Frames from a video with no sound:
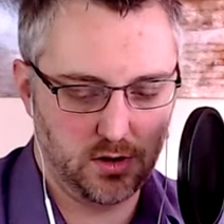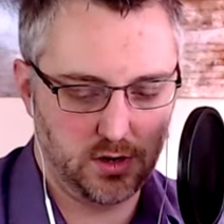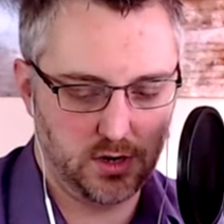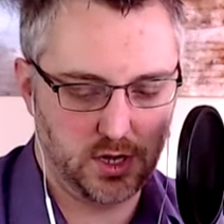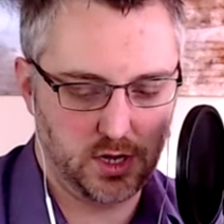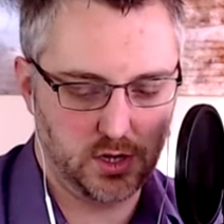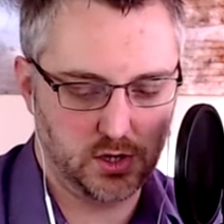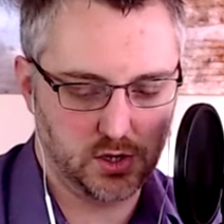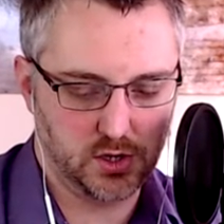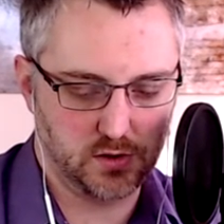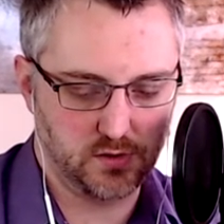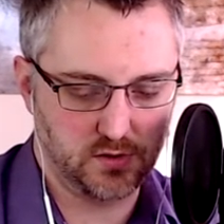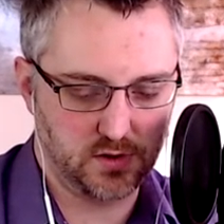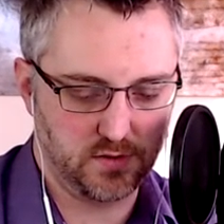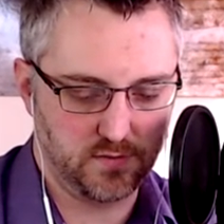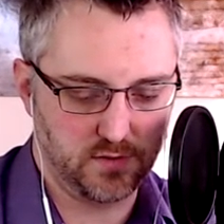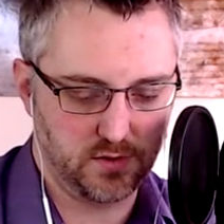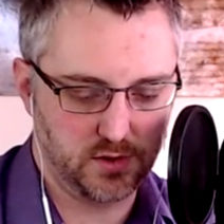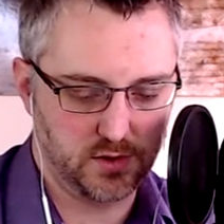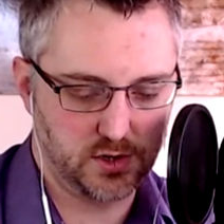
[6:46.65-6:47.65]
teachers of
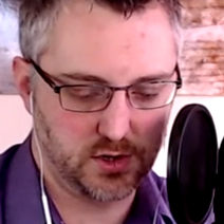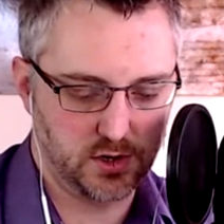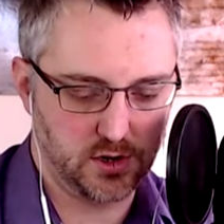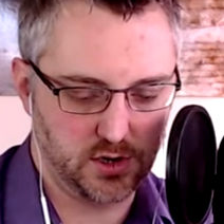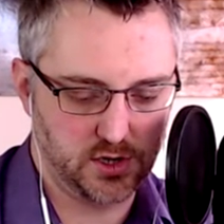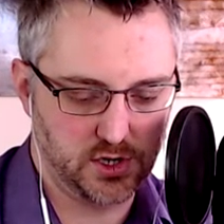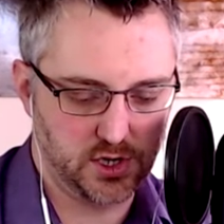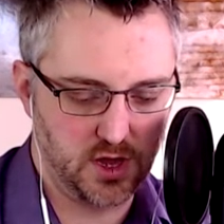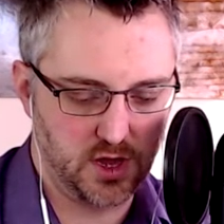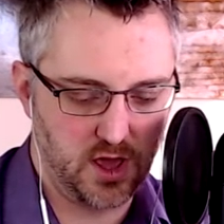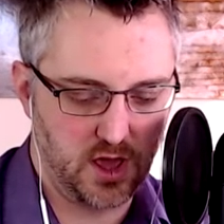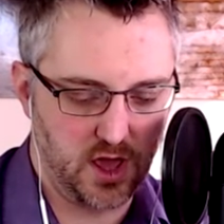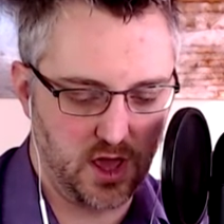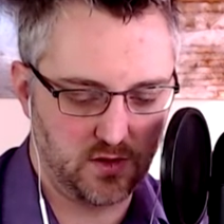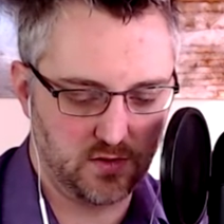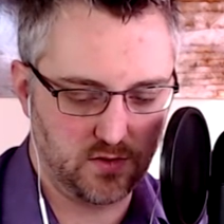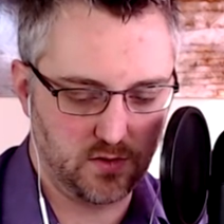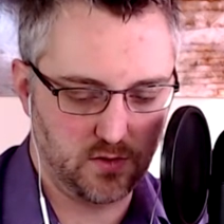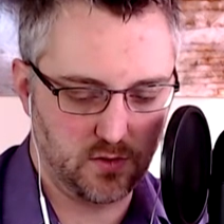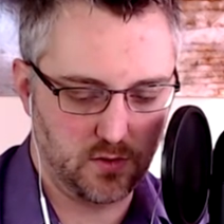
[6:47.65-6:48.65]
the Church as
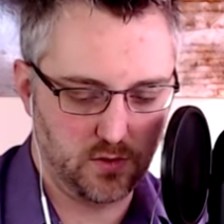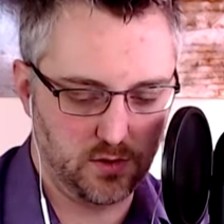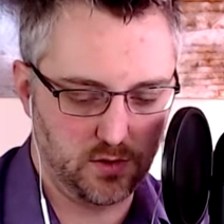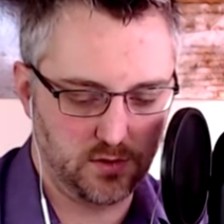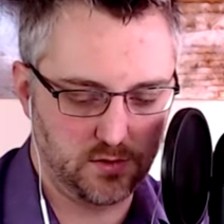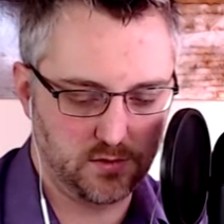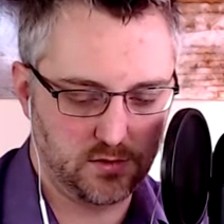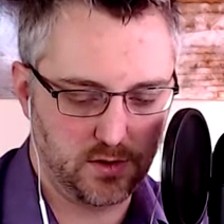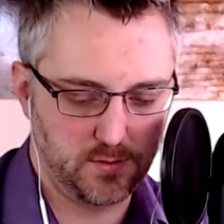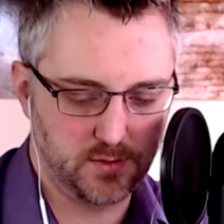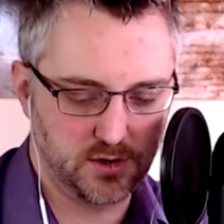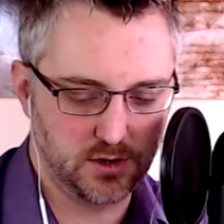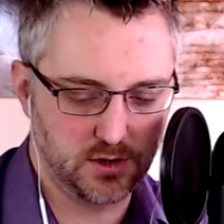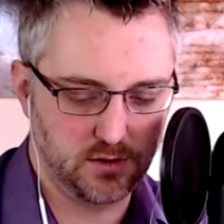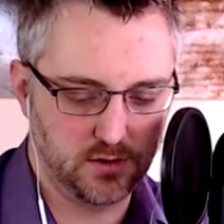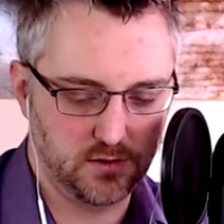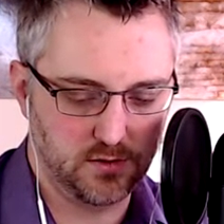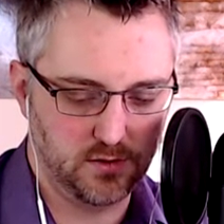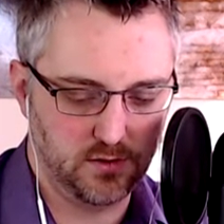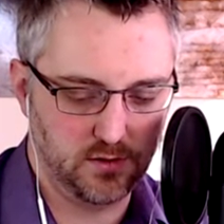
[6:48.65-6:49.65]
in the Holy
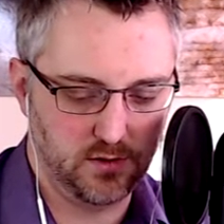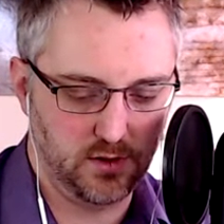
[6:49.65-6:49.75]
Scriptures.